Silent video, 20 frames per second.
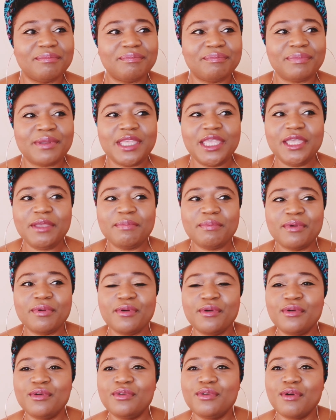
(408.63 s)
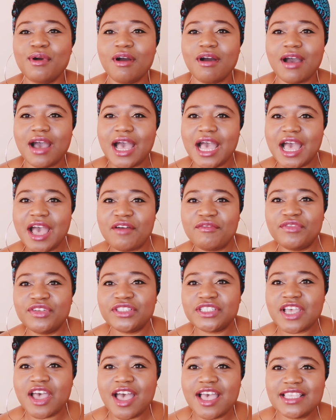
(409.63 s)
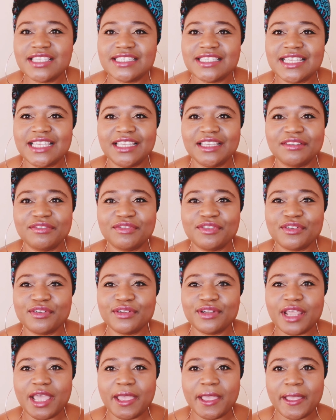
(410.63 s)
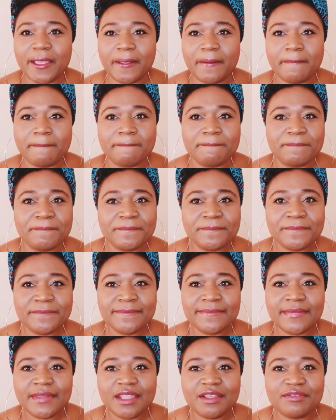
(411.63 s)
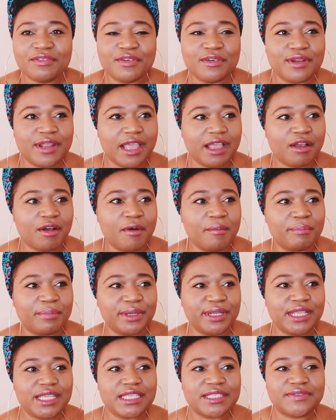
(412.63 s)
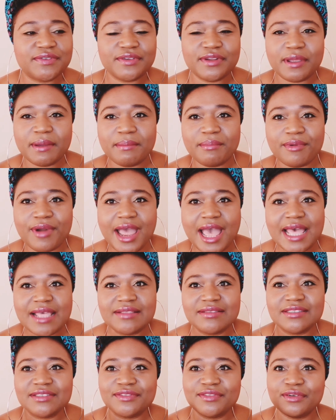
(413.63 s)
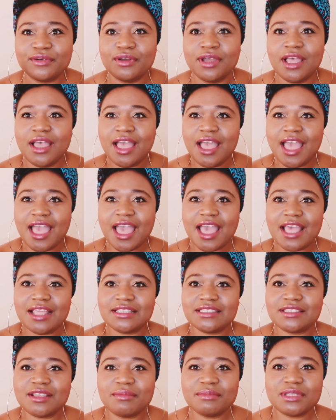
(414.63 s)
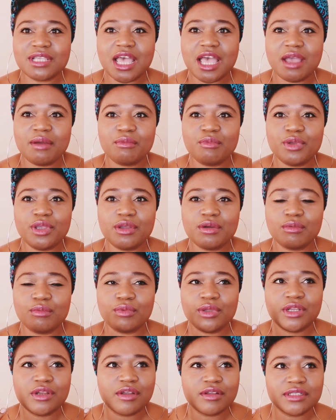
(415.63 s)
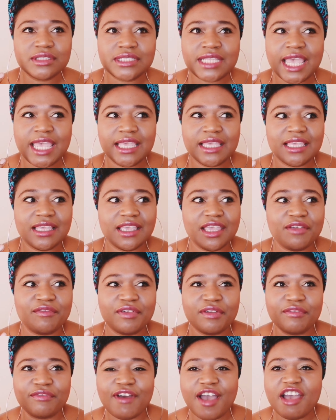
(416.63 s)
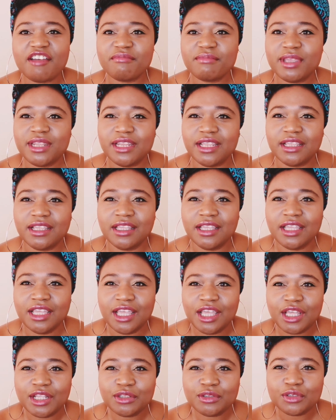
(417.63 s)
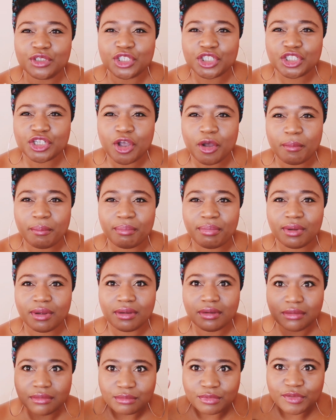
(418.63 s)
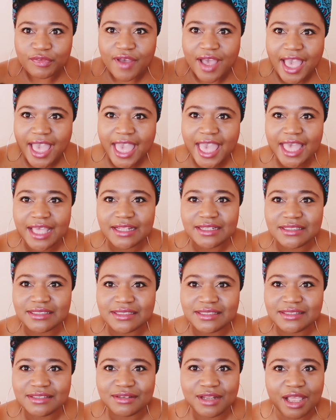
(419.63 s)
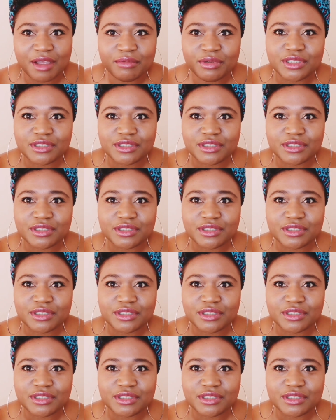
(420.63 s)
people who are advertising for their companies, for their brands, and sometimes we're not taking even 5 minutes to shop with our heads. Like we